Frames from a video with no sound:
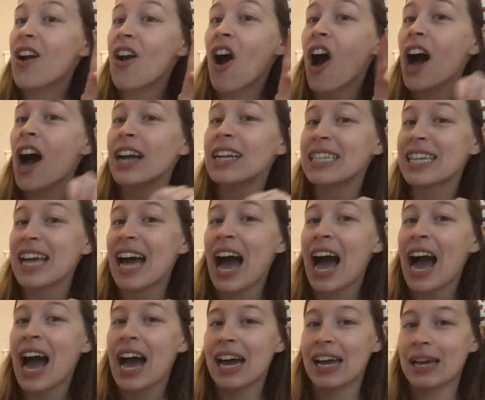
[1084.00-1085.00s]
on
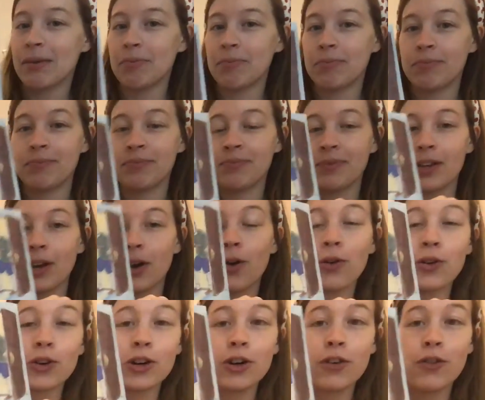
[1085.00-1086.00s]
time."
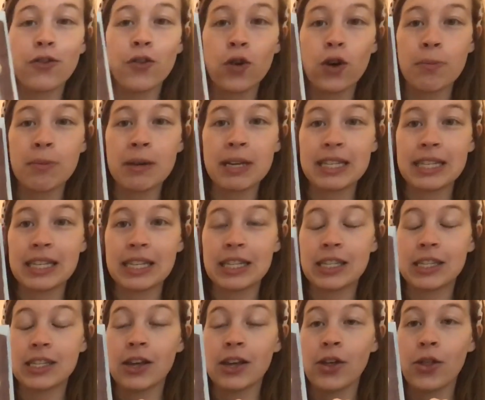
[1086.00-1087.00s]
3:45 means
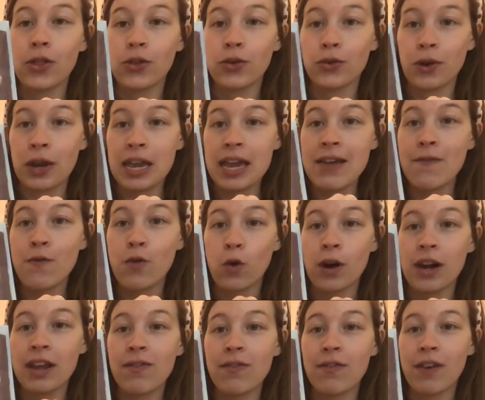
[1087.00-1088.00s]
it's
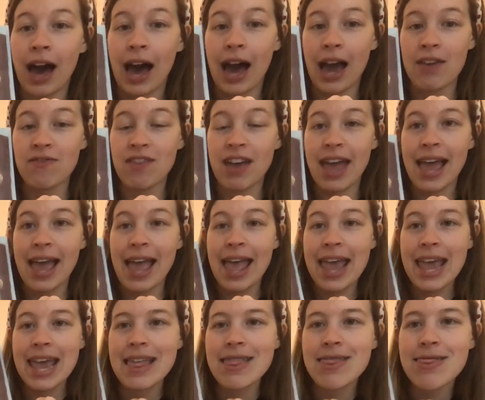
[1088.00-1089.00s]
3:45
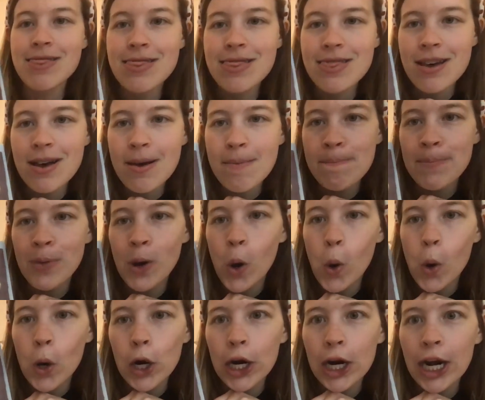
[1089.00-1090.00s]
in the
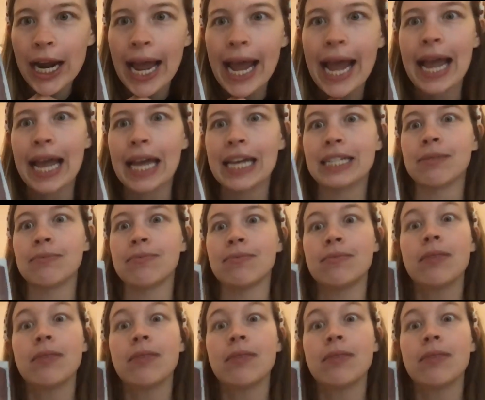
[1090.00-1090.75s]
morning.